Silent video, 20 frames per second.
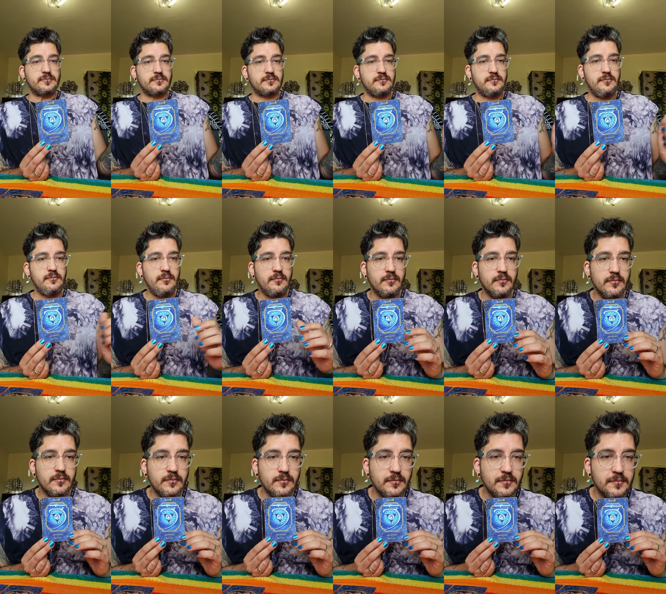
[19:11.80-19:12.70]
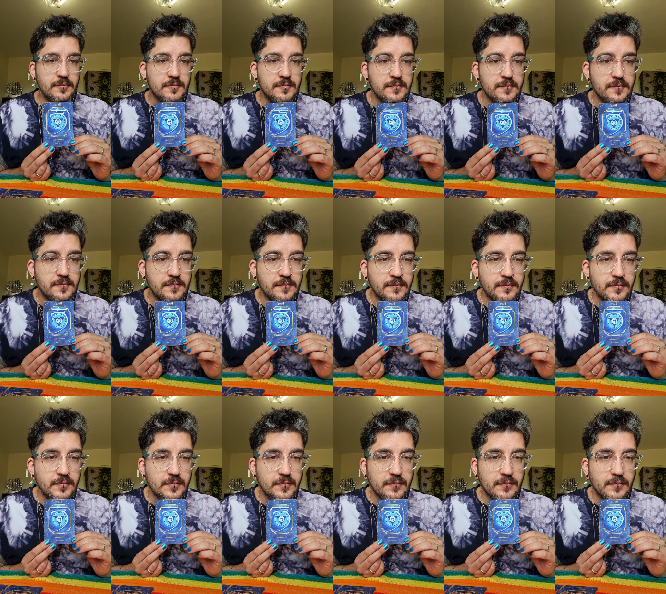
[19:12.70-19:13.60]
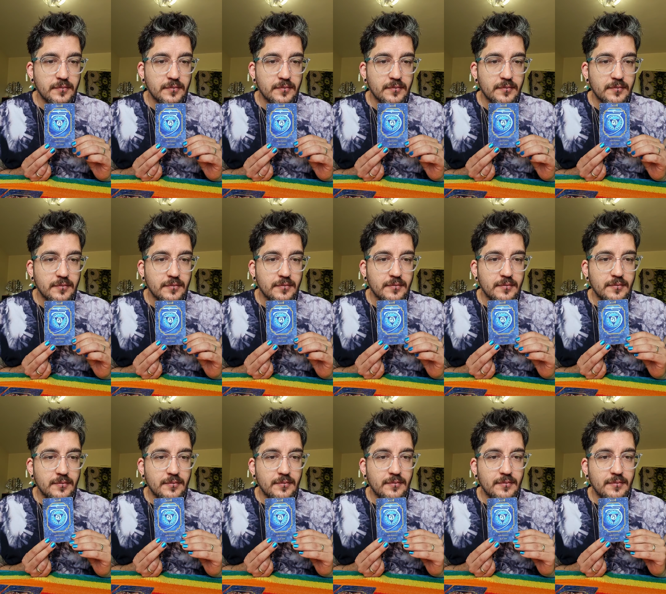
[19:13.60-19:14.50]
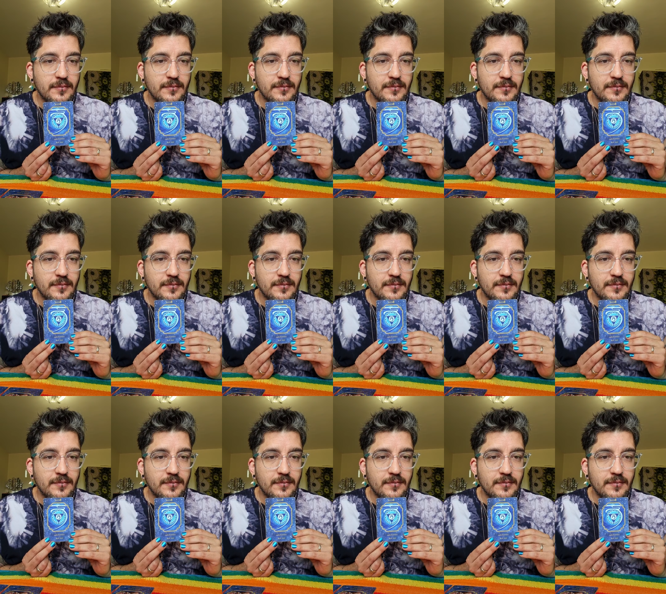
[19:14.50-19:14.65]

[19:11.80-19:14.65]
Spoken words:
(silence)